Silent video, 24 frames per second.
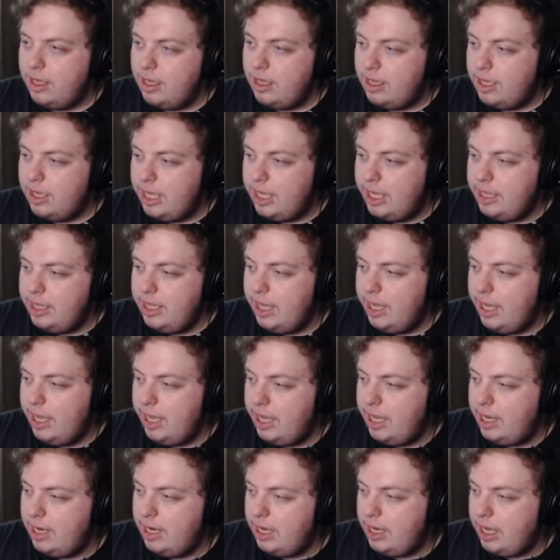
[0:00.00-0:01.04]
and
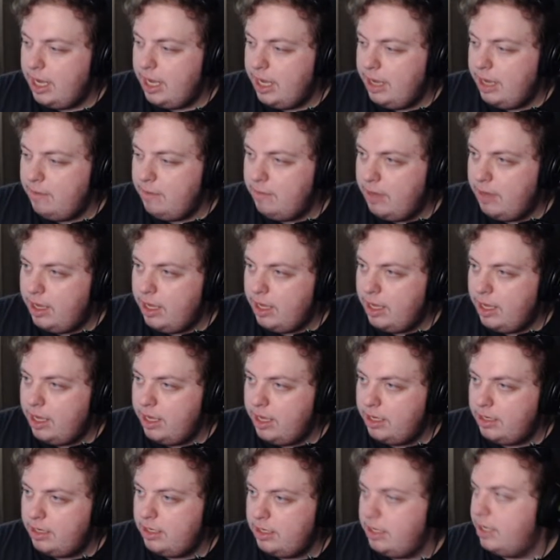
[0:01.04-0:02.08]
then I'm
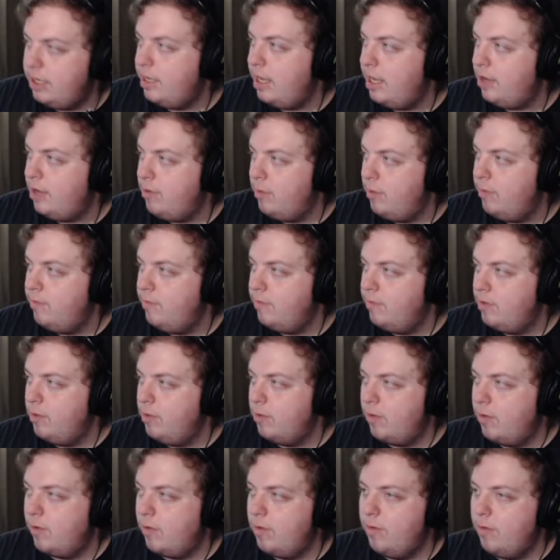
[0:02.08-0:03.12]
okay, cool.
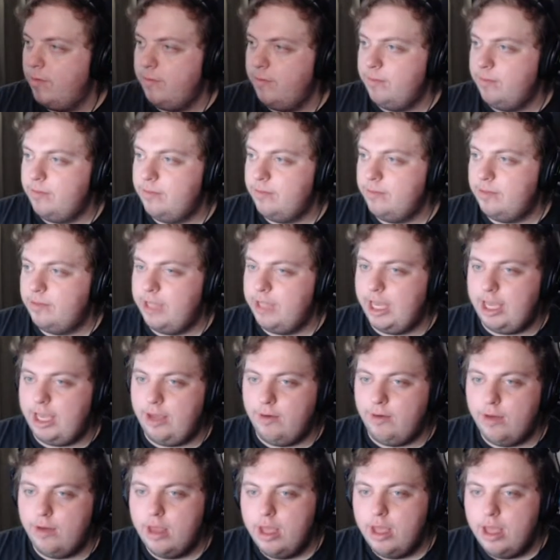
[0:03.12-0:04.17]
Thank you.
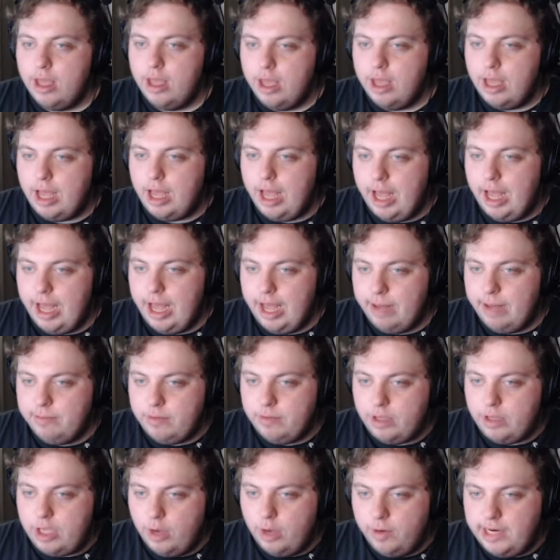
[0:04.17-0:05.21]

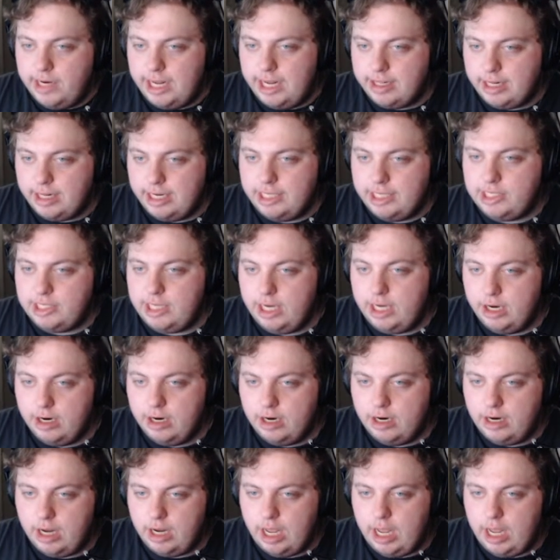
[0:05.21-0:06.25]
Going down the list
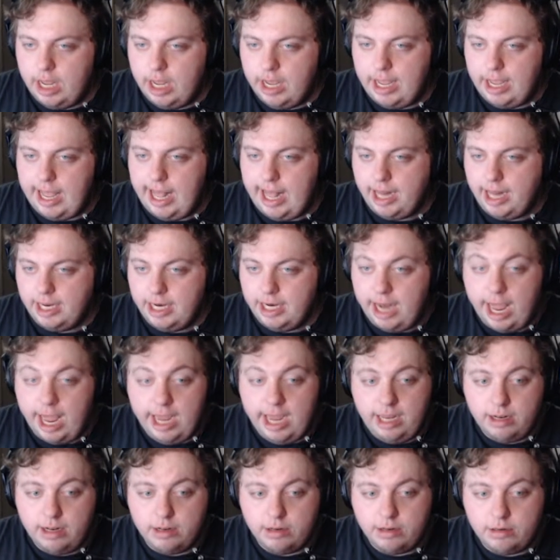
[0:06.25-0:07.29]
here, Ellen
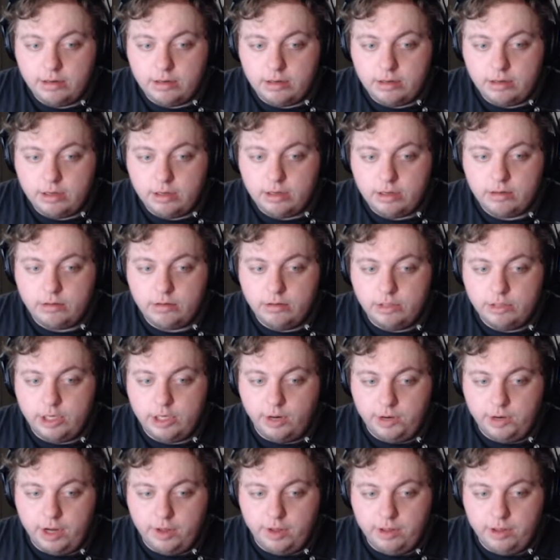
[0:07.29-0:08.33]
Knight,
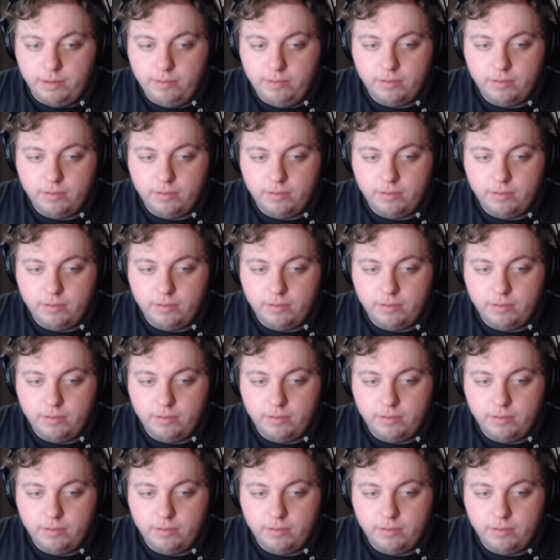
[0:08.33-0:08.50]
don't know them.